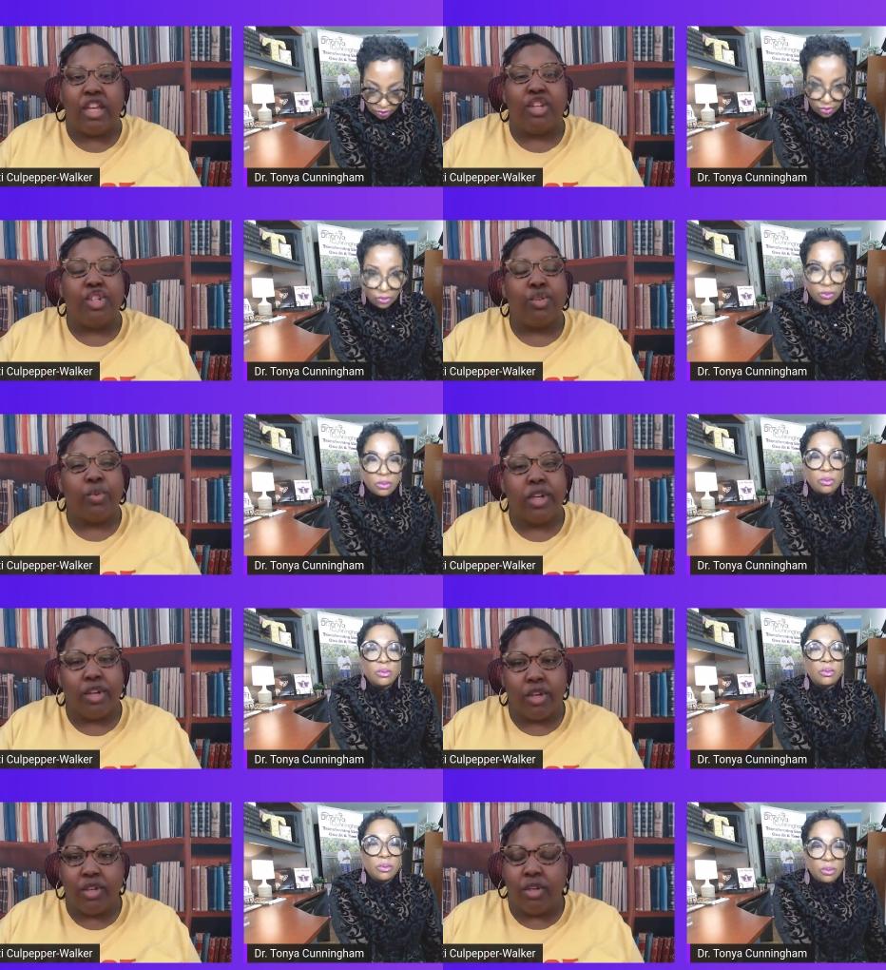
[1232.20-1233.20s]
Speaker 1: can
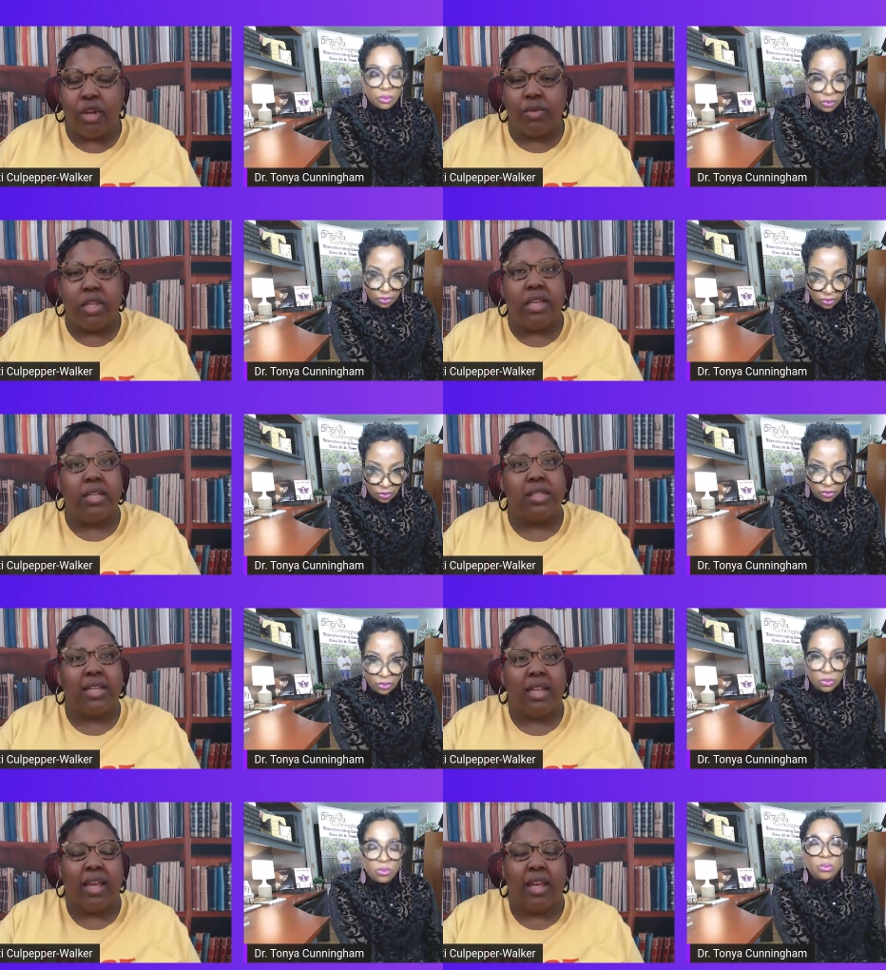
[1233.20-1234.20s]
trigger, you know, things
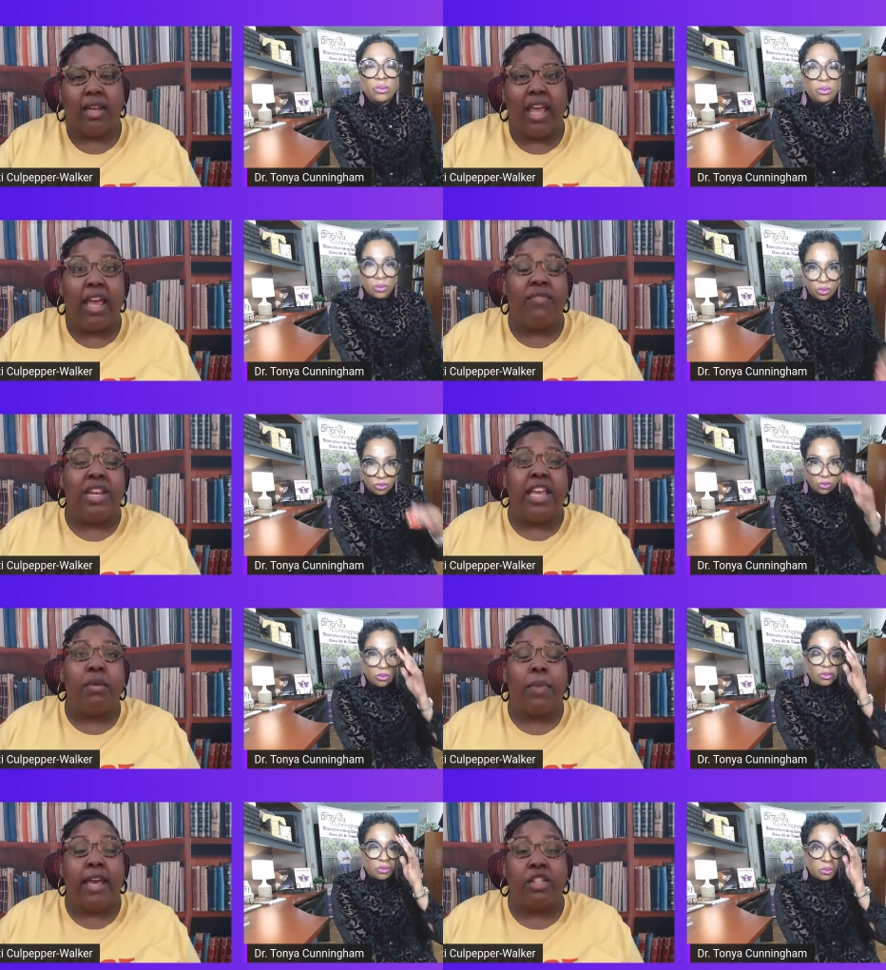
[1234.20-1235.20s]
and and have an
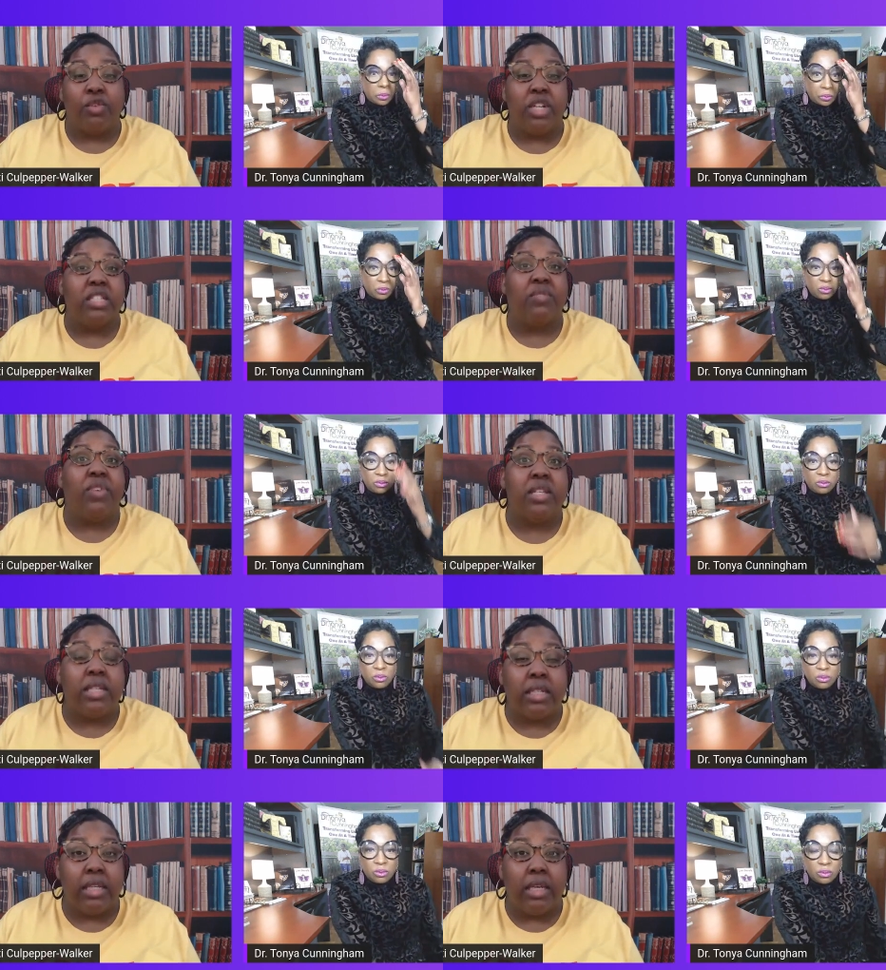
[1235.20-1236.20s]
impact on us
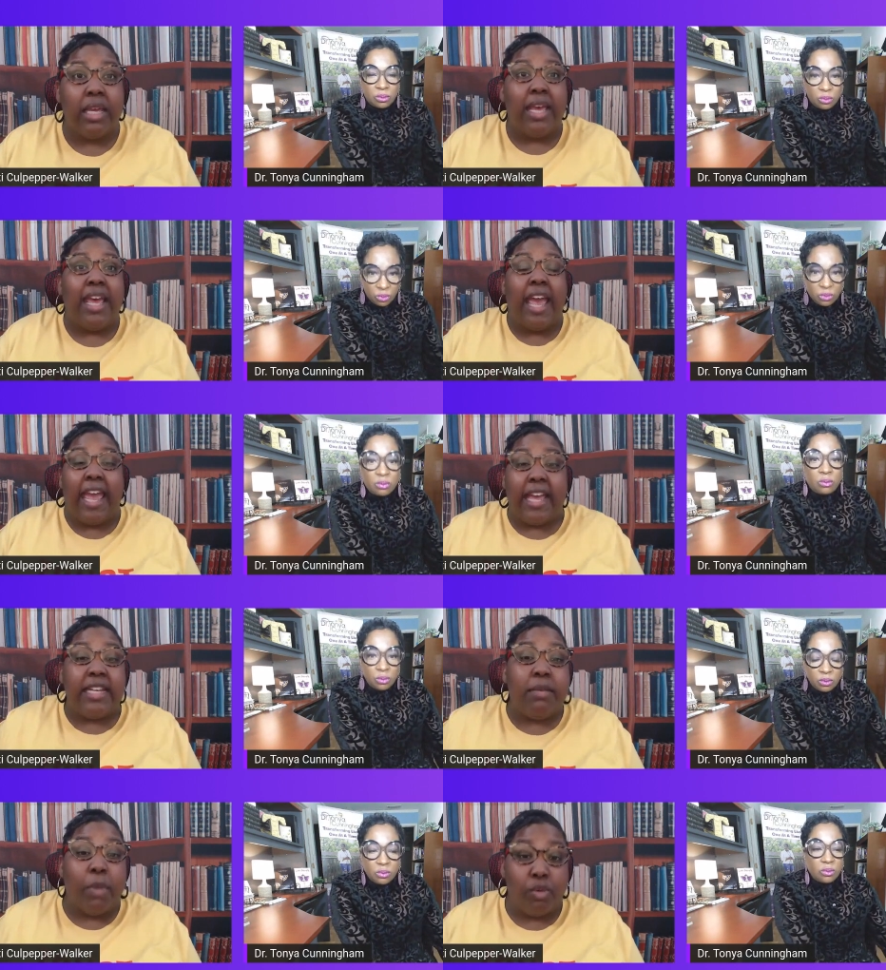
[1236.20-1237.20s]
physically
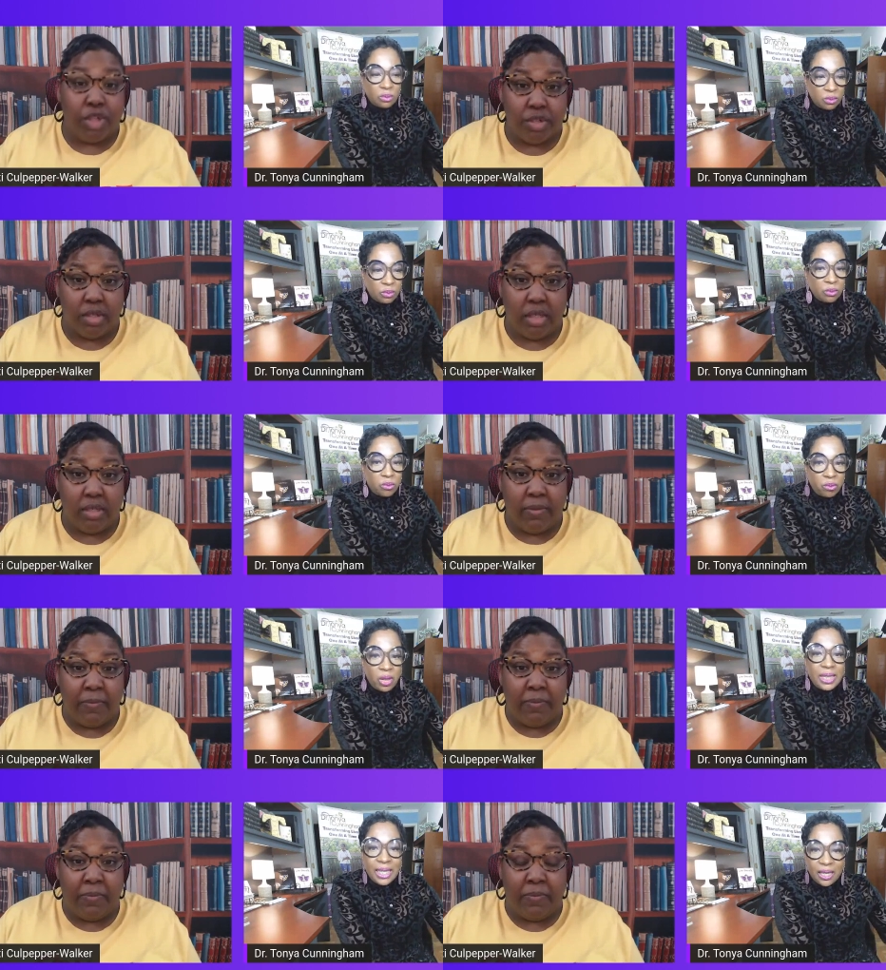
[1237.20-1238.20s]
and emotionally.
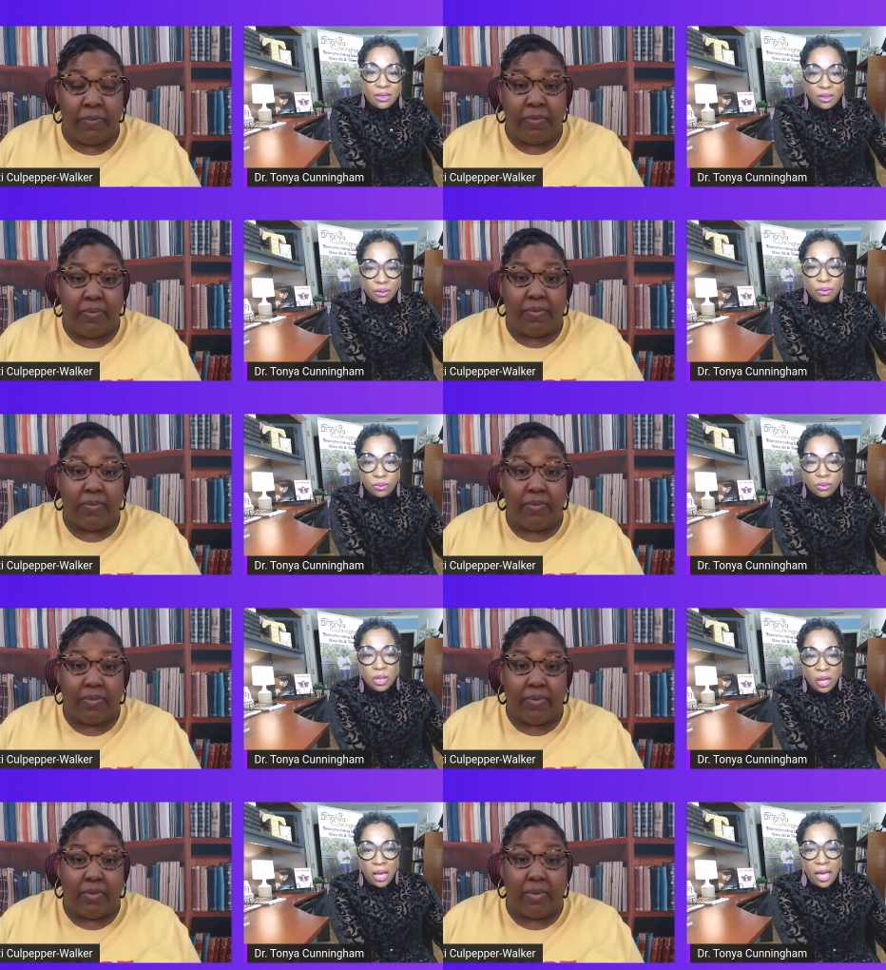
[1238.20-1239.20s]
Speaker 2: Yes.
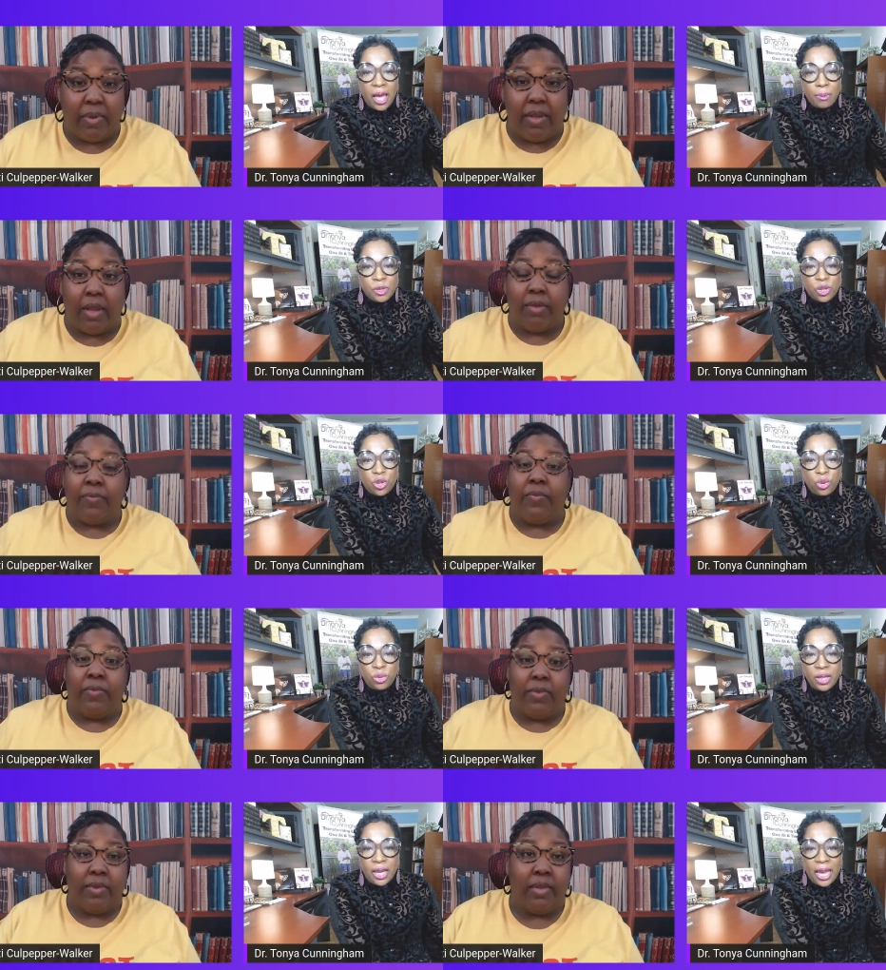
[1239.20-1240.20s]

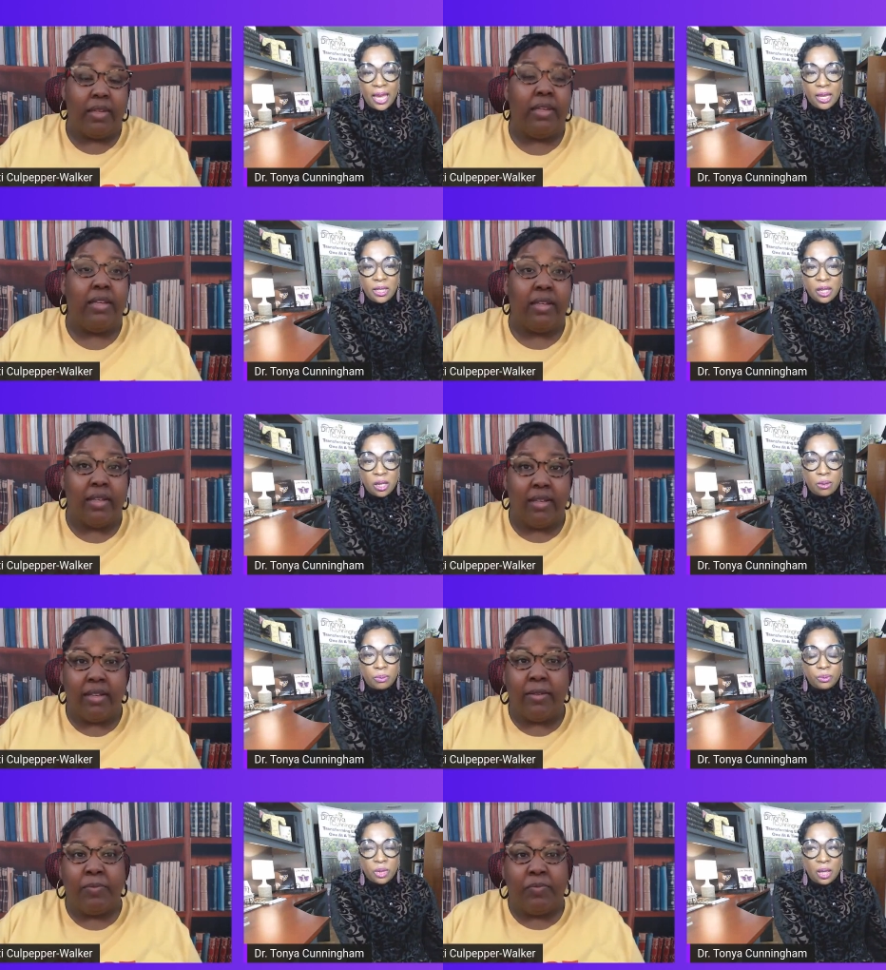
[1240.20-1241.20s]
Absolutely, yeah. and
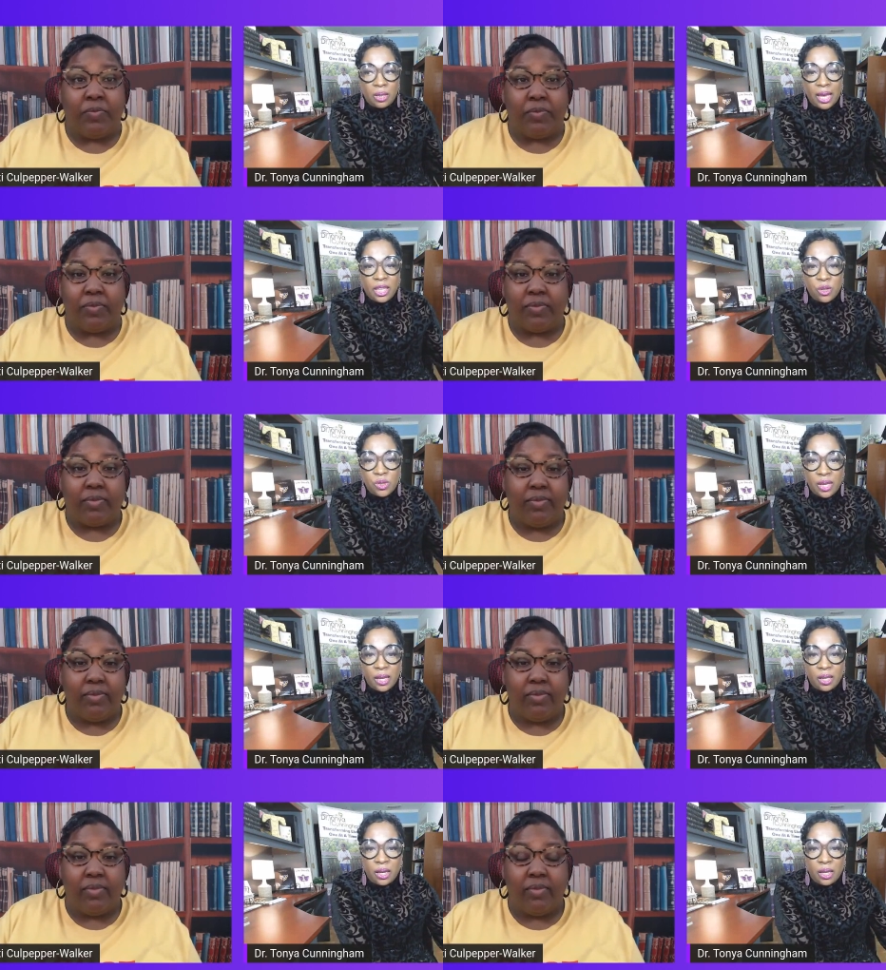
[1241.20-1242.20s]
um, uh, like you
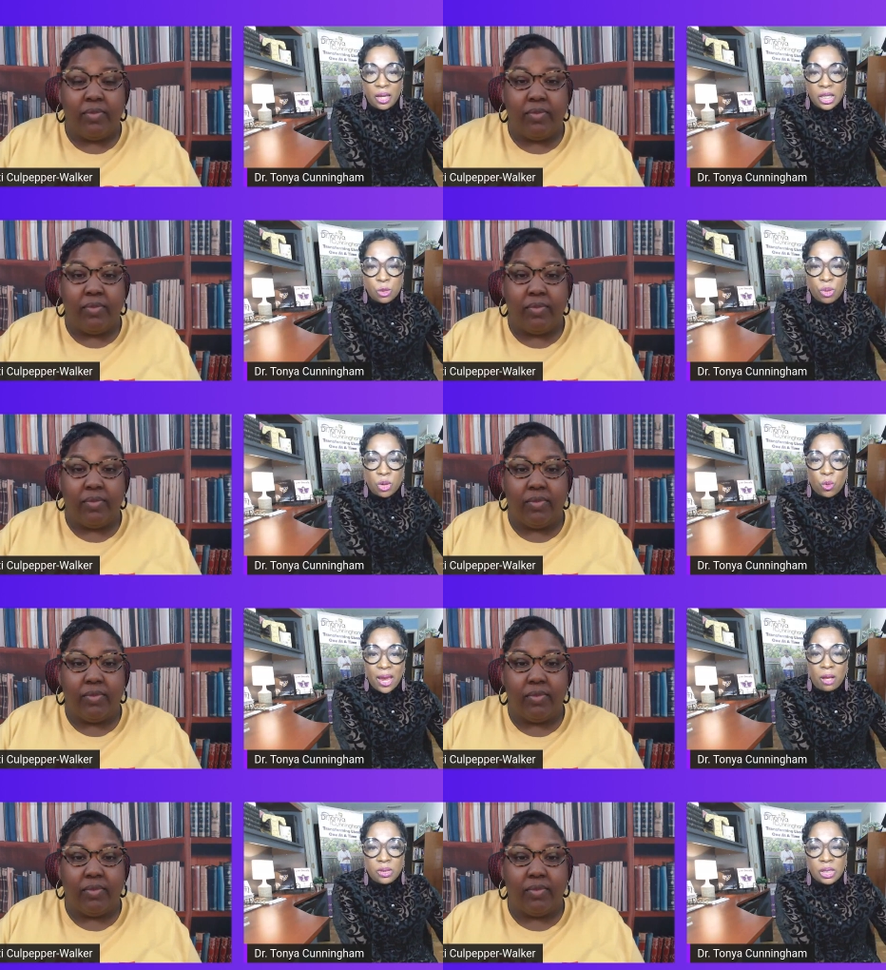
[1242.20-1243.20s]
said, it, has been
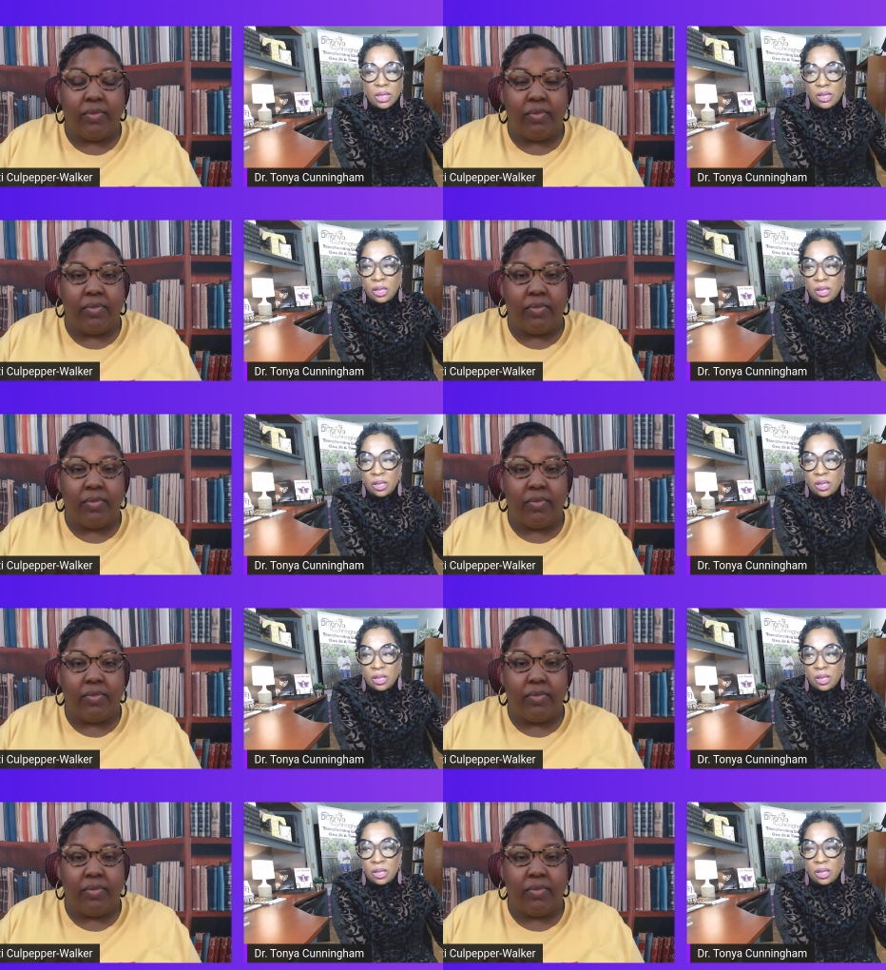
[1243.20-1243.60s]
around since